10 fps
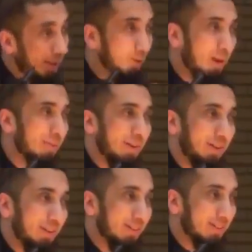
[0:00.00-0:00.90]
Then you have
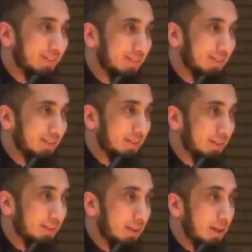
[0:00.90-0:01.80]
arrogance.
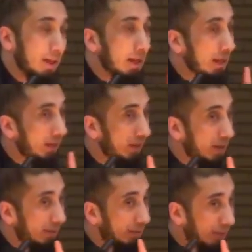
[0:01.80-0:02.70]

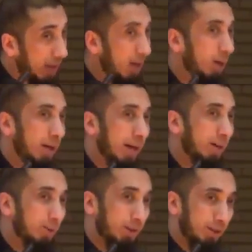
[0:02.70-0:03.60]
Even if they are
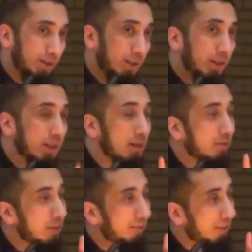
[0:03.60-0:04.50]
angry,
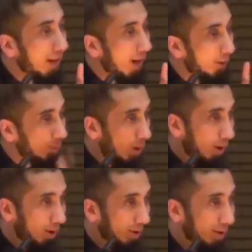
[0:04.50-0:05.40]
even if they are
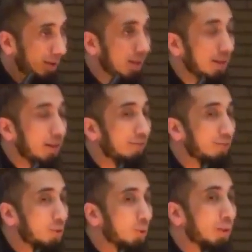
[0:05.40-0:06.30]
wrong, if
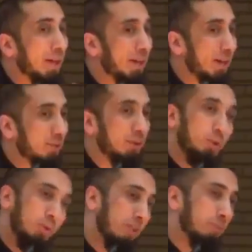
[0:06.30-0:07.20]
you get angry,
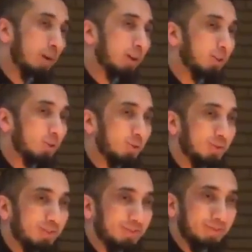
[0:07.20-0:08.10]
you have pride
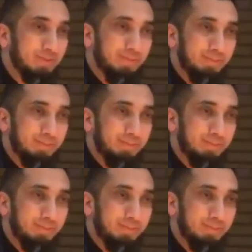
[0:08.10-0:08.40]
issues.